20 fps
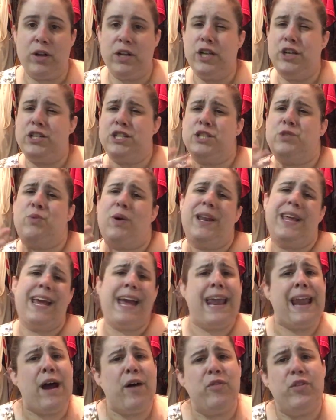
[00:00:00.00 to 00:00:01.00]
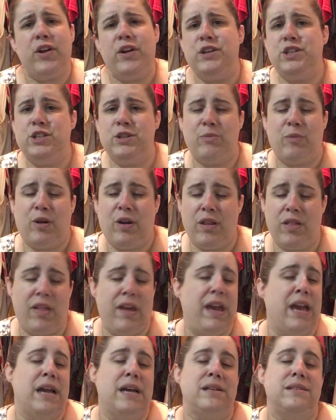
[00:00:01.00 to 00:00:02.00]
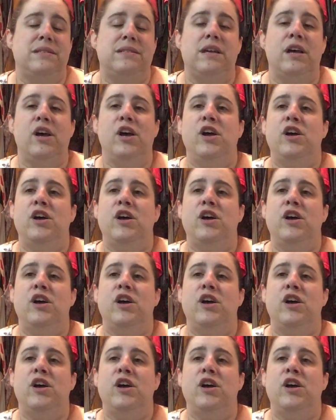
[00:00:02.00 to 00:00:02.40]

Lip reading: or you just want to get out there and do more things.